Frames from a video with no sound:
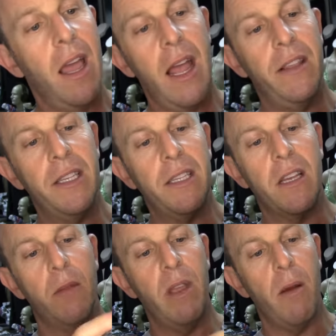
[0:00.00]
and this is
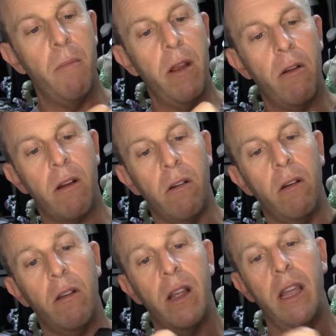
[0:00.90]
going to be a
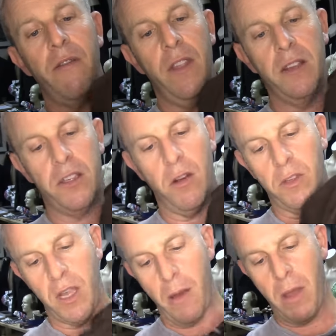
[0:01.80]
miracle if this
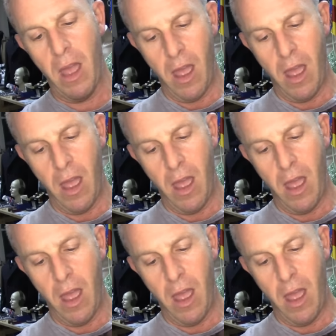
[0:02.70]
shows up,